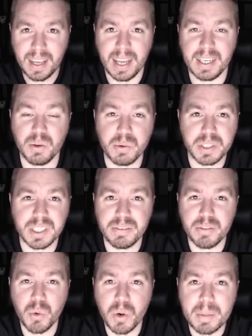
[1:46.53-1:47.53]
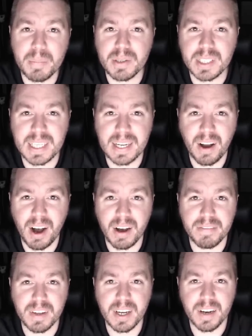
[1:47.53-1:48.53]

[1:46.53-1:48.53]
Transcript: and you'll receive 20% off